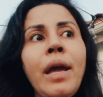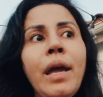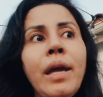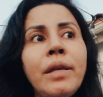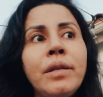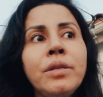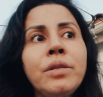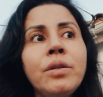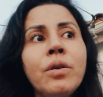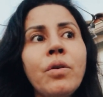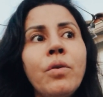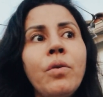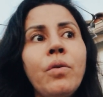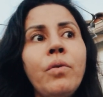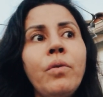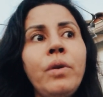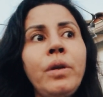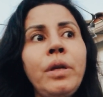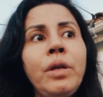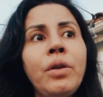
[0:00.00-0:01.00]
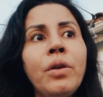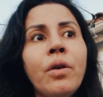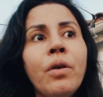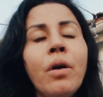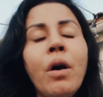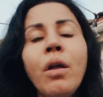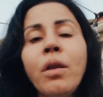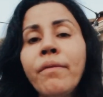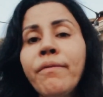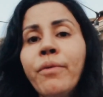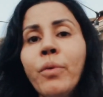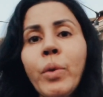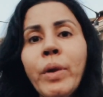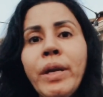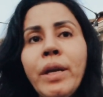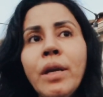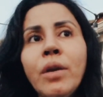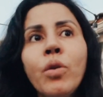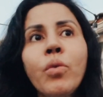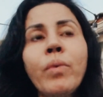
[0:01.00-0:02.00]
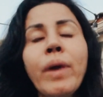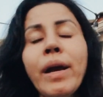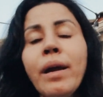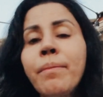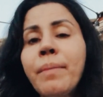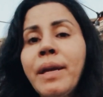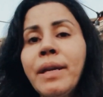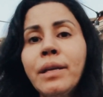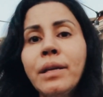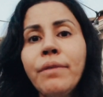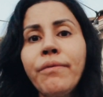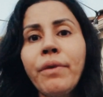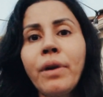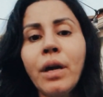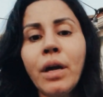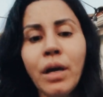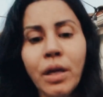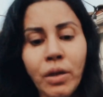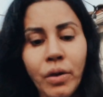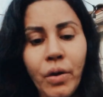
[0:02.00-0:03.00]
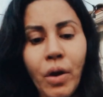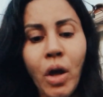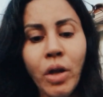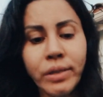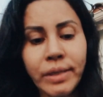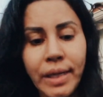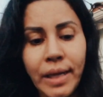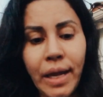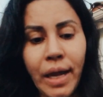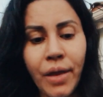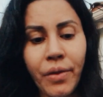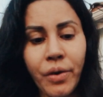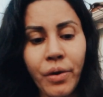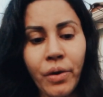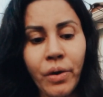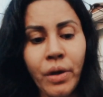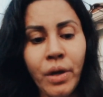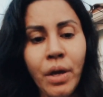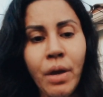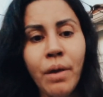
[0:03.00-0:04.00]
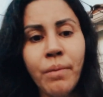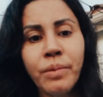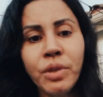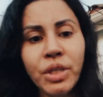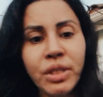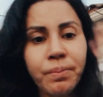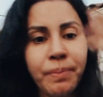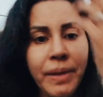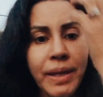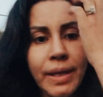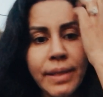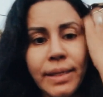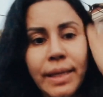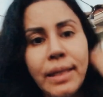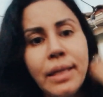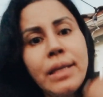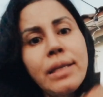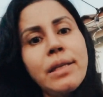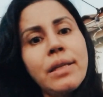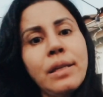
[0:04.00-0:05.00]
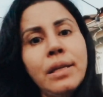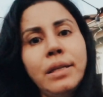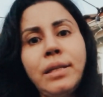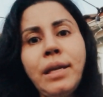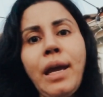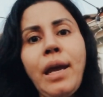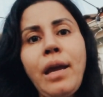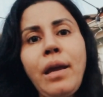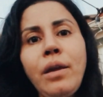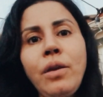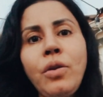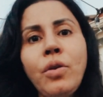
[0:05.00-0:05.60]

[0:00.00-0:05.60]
and so either I'll avoid it or recommend a different color altogether, just because at the end of the day,